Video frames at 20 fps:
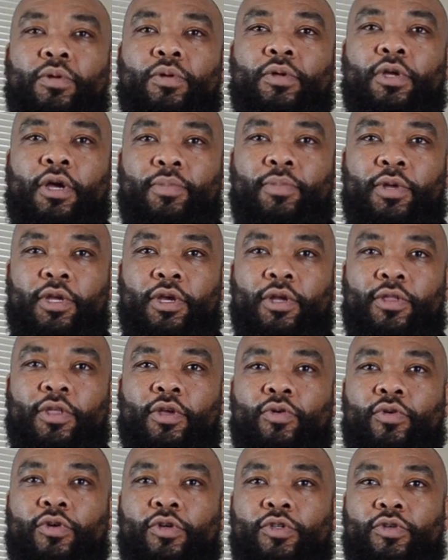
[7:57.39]
Coming here, they
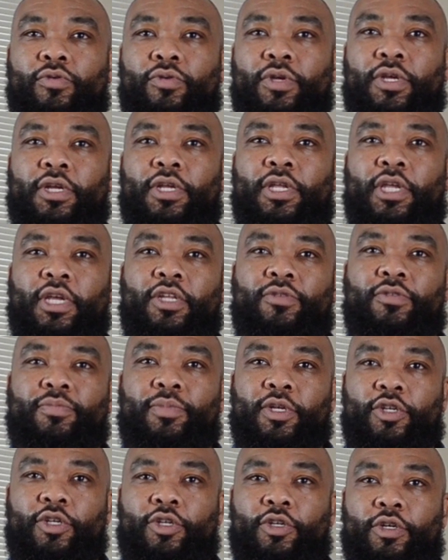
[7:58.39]
also get a case
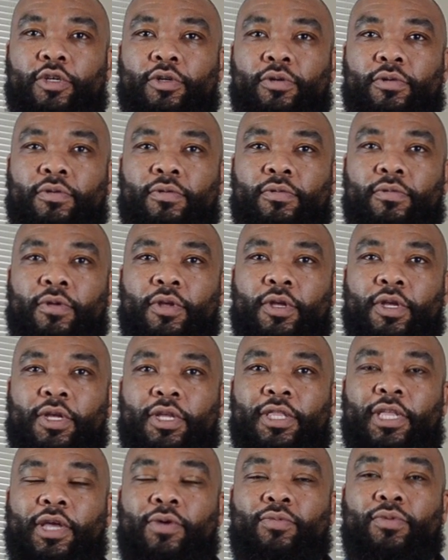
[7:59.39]
manager that